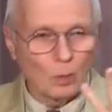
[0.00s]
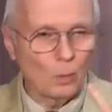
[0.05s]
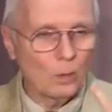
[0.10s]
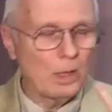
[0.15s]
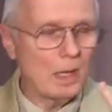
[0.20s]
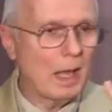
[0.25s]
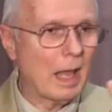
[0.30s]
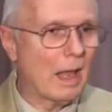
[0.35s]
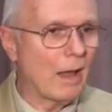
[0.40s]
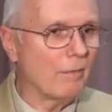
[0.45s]

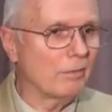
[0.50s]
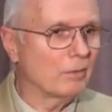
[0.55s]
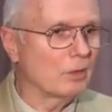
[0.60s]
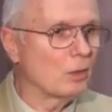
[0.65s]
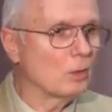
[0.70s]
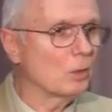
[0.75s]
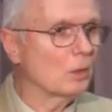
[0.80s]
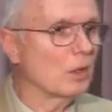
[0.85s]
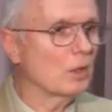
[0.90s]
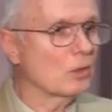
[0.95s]
we have
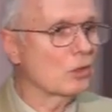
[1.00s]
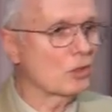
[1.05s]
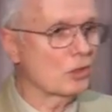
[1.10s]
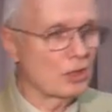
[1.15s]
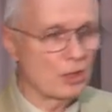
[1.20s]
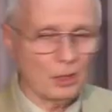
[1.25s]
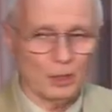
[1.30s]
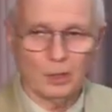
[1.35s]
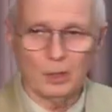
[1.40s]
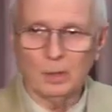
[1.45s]
to
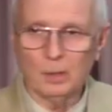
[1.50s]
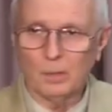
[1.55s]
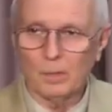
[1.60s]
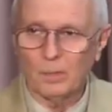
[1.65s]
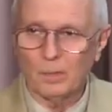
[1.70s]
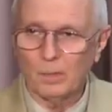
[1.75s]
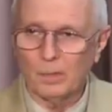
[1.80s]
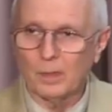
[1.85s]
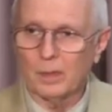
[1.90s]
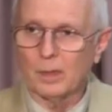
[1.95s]
consider
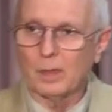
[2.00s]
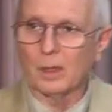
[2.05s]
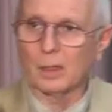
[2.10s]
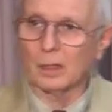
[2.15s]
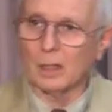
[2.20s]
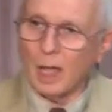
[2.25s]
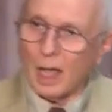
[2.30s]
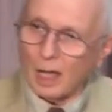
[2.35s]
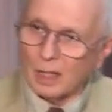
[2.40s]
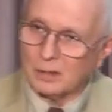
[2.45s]
the
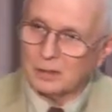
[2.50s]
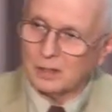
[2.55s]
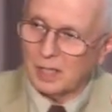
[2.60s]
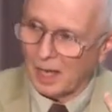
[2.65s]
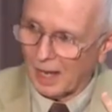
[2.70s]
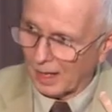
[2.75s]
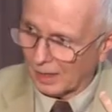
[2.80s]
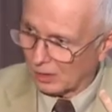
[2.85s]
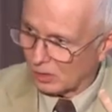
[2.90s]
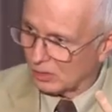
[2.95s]

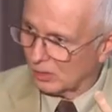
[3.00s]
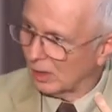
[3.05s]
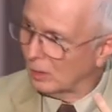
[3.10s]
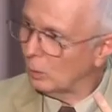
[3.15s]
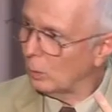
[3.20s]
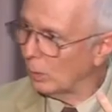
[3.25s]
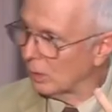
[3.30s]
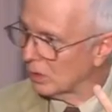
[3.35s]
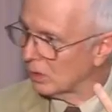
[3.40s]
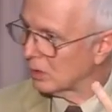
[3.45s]
context
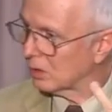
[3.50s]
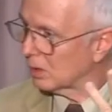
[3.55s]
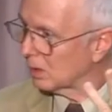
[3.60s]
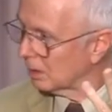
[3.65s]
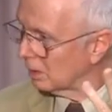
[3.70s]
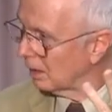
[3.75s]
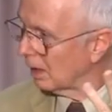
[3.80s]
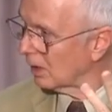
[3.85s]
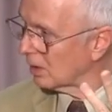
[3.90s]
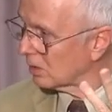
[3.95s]
in which
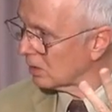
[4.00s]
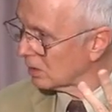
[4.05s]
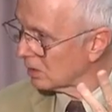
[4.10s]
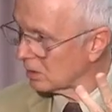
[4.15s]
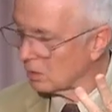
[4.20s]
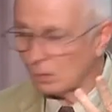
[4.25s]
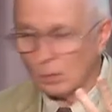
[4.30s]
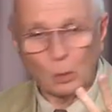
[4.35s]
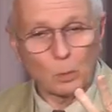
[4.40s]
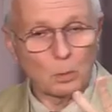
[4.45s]

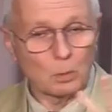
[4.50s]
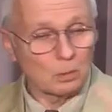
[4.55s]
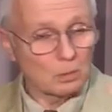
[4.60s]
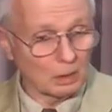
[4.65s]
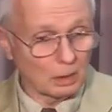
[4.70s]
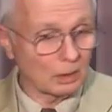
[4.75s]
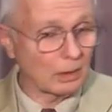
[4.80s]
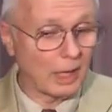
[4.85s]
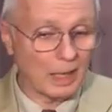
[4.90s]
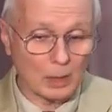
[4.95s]
it's the,
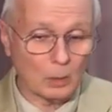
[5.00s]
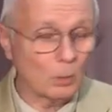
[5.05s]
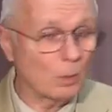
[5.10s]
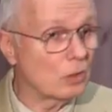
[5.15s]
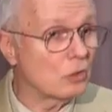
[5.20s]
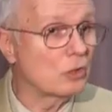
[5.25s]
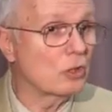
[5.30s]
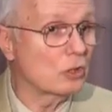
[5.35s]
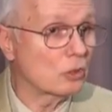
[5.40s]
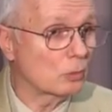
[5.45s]
the
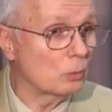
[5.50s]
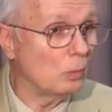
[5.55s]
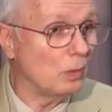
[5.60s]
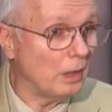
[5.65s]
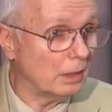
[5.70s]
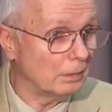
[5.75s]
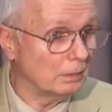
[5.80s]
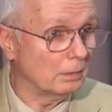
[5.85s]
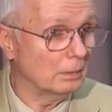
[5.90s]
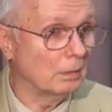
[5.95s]
language is
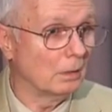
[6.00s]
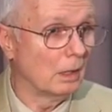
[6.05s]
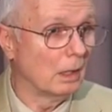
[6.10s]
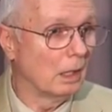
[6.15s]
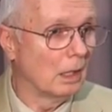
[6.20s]
written.